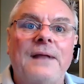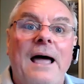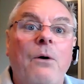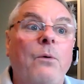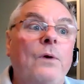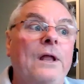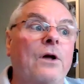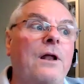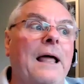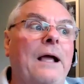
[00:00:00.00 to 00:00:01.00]
Now we
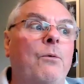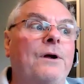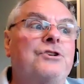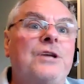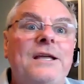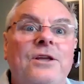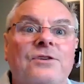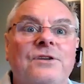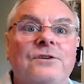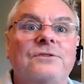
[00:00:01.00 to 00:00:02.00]
look like we're
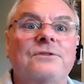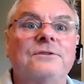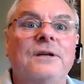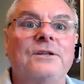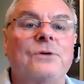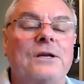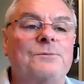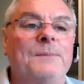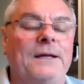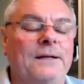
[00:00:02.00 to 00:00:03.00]
geniuses. And
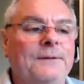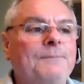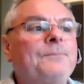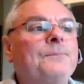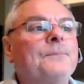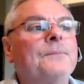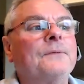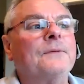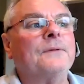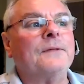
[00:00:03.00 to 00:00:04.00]
trust me,
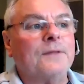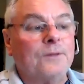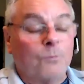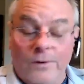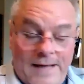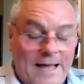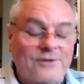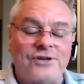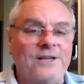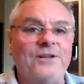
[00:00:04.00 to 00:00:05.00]
we're not
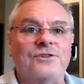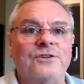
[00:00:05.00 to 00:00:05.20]
geniuses.